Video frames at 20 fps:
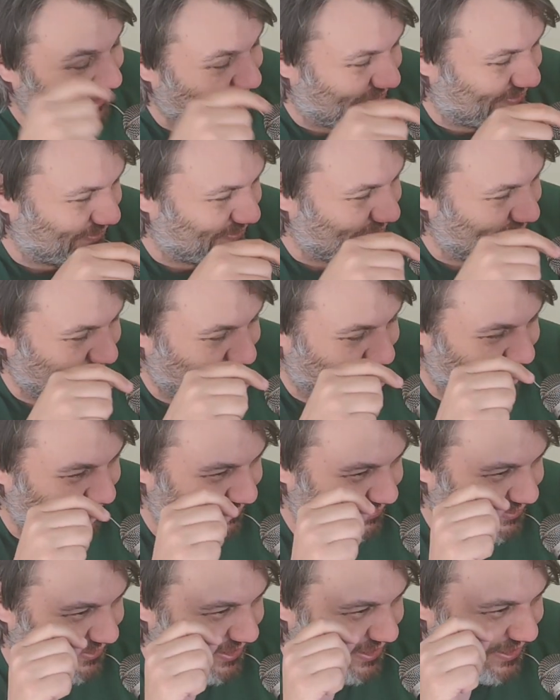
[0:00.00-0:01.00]
had the
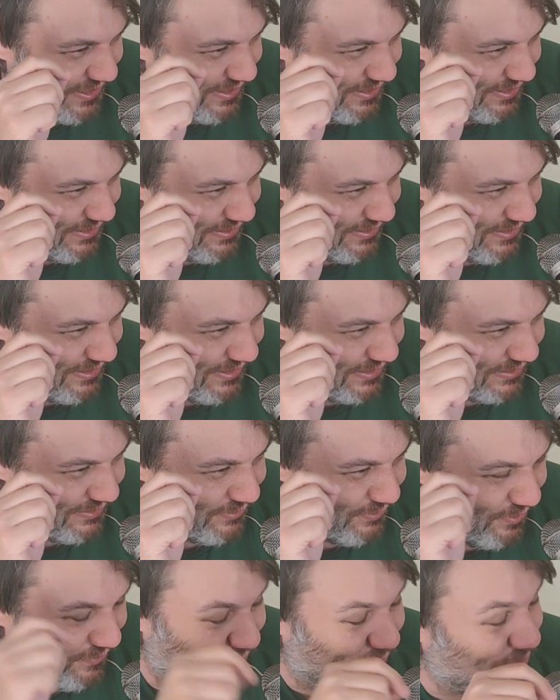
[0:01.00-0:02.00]

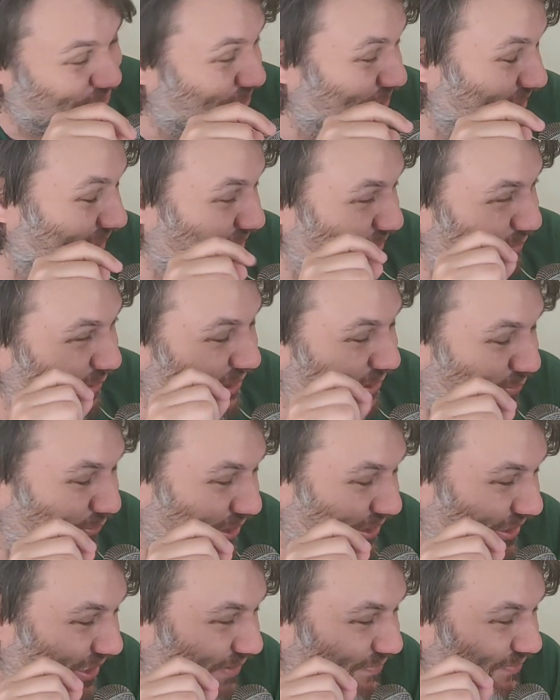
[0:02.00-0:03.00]
good fortune to actually meet him
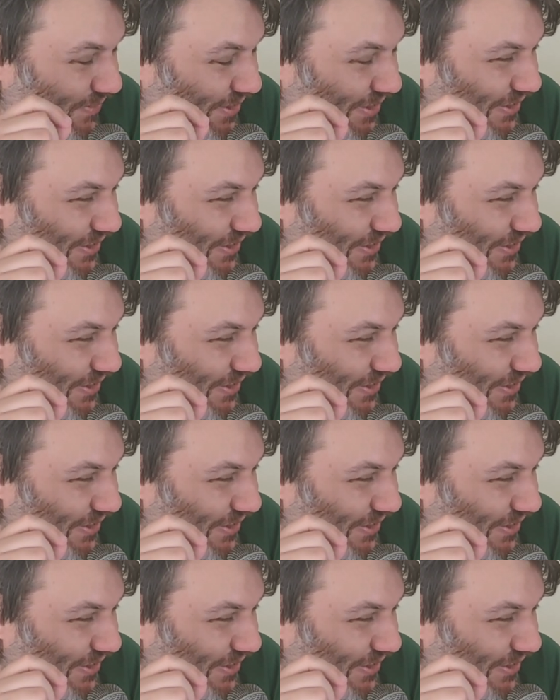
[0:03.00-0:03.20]
one time.